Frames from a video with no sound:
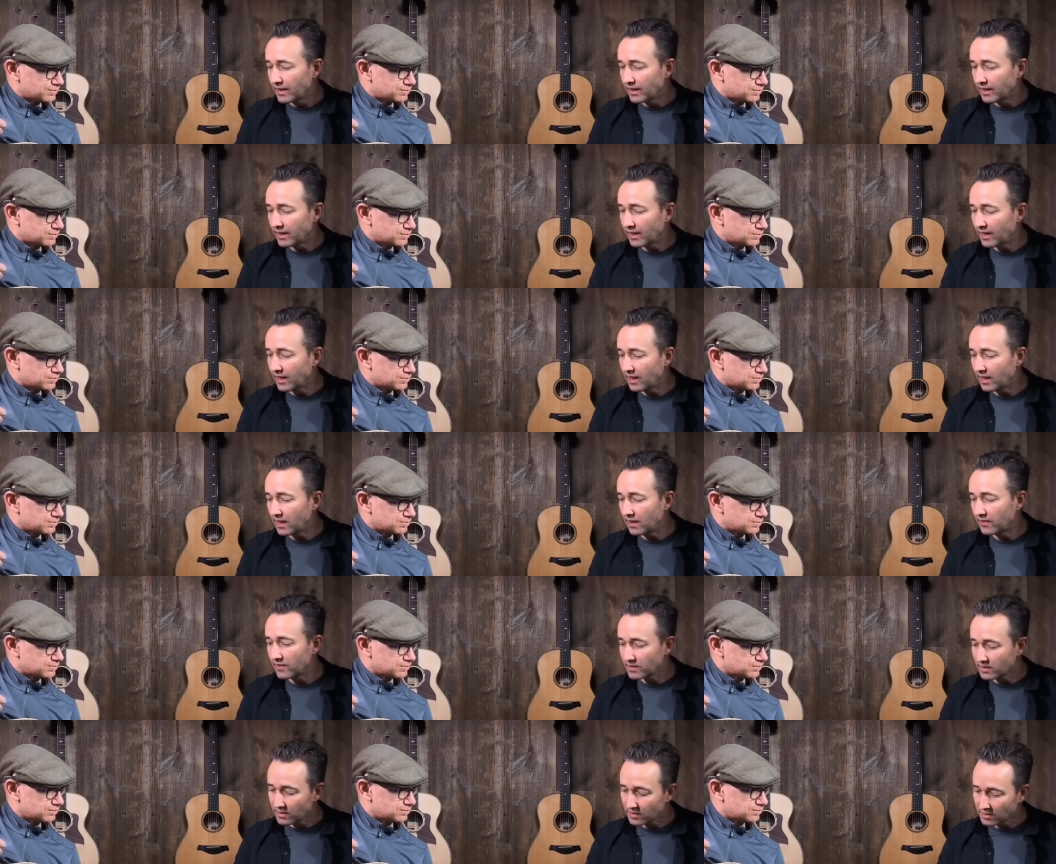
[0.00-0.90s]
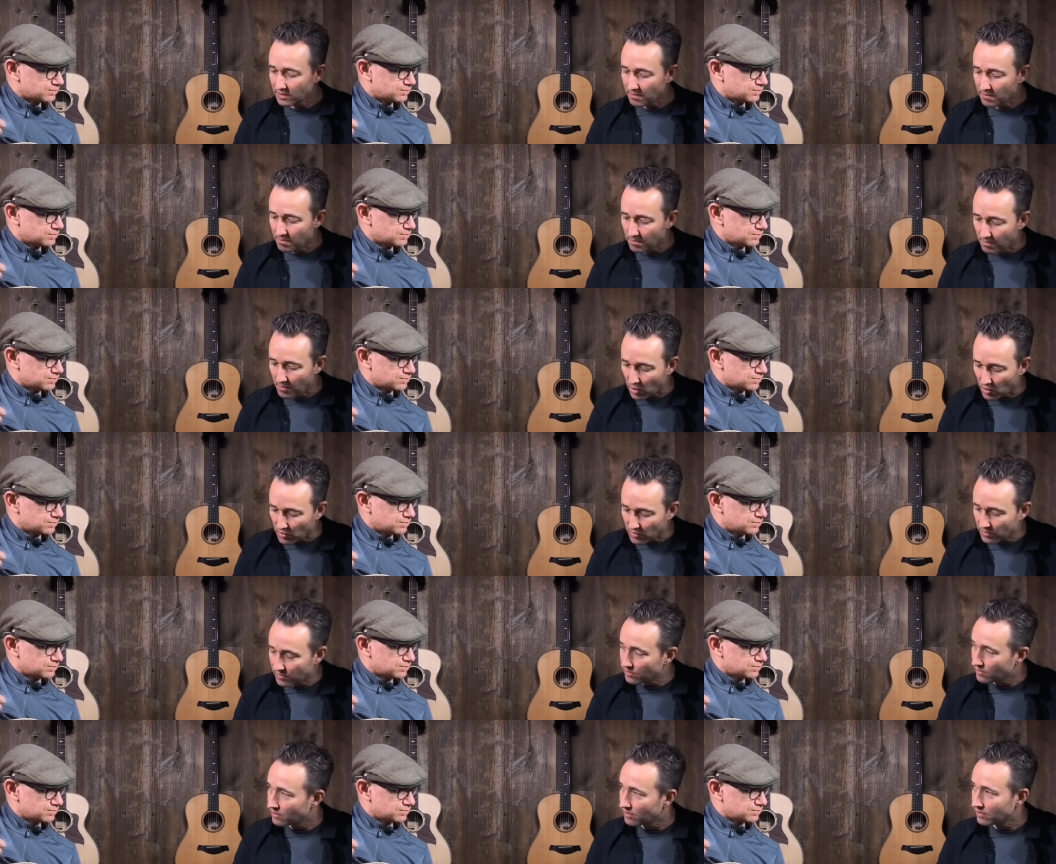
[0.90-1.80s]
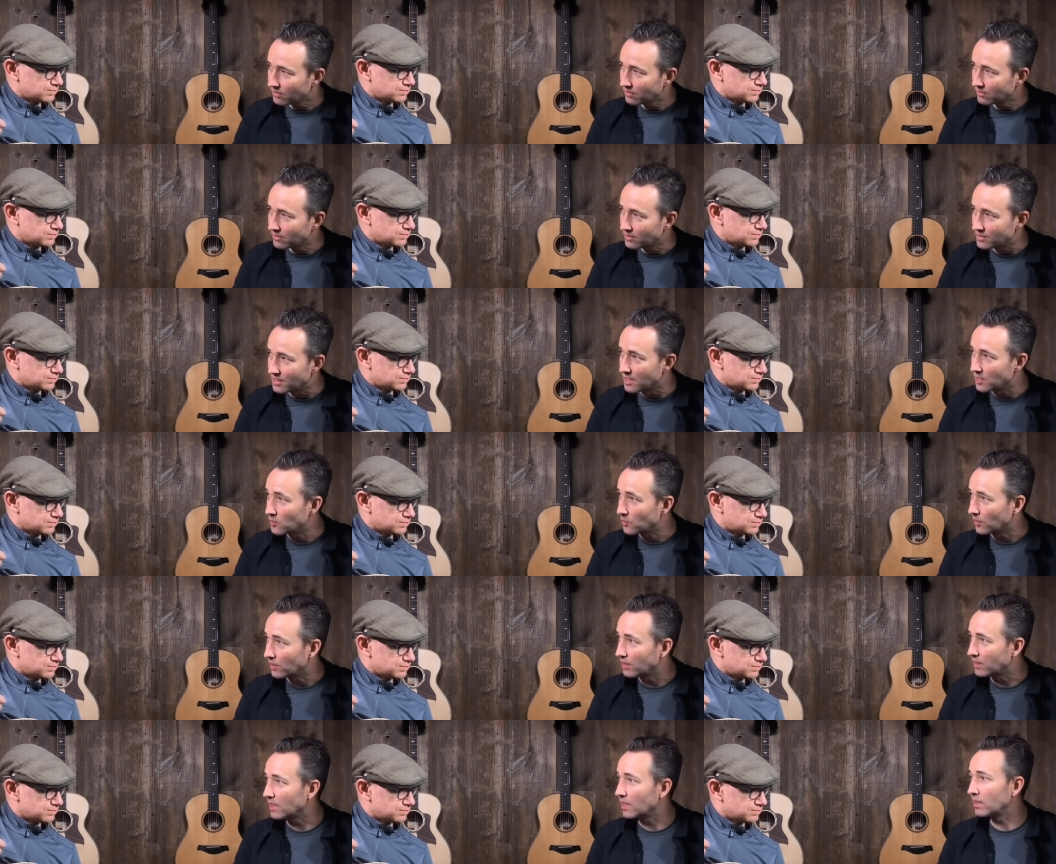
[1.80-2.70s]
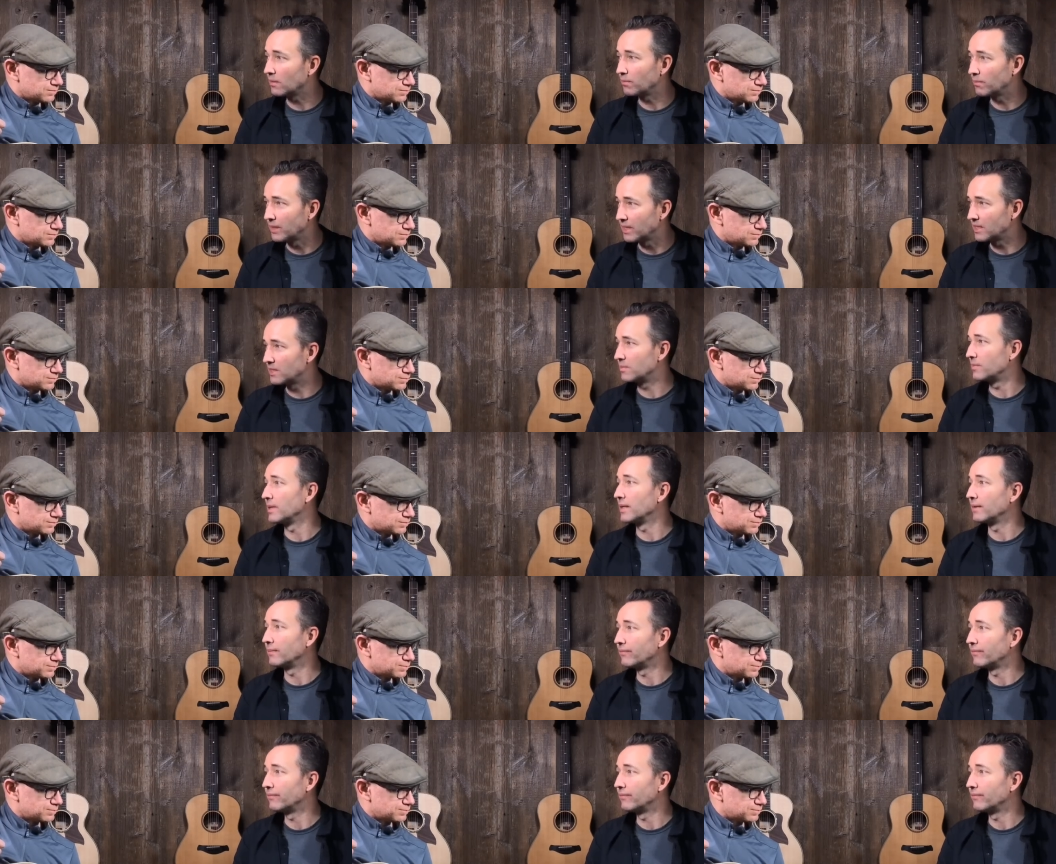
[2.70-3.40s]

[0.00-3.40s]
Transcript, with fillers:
Speaker 1: and this is a Martin D twenty-eight Bigsby.